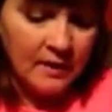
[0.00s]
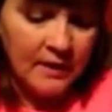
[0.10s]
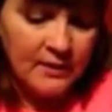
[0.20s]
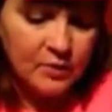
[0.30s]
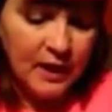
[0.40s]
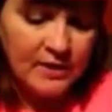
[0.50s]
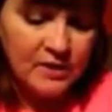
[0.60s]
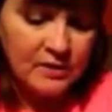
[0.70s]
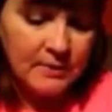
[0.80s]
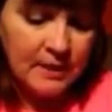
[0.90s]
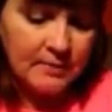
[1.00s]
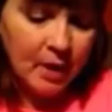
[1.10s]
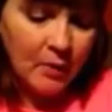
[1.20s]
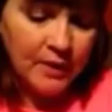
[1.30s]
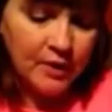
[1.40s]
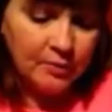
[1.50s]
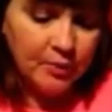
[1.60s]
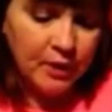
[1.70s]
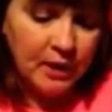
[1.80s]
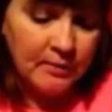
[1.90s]
And that's what I just mean about when you're
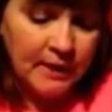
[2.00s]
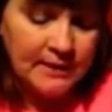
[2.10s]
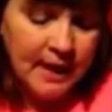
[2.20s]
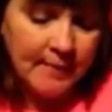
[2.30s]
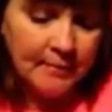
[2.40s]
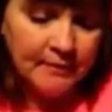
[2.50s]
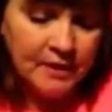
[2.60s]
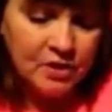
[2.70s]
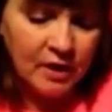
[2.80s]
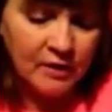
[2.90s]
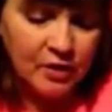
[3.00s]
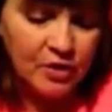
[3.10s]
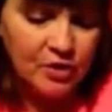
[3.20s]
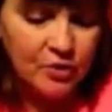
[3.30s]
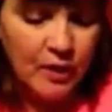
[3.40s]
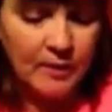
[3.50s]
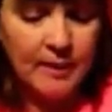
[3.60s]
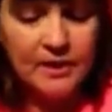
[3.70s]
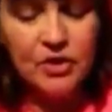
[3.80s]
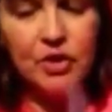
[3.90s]
putting them on top of each other. You just want to
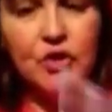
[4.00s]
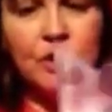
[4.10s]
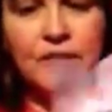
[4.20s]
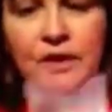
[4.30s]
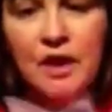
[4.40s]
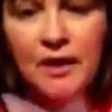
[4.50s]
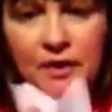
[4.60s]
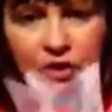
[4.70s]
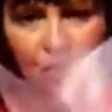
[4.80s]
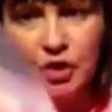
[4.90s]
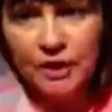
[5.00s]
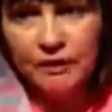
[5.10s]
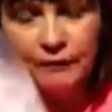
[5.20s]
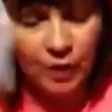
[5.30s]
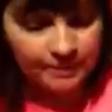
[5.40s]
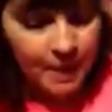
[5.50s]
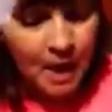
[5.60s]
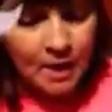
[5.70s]
make sure you're getting the cut that you're looking for.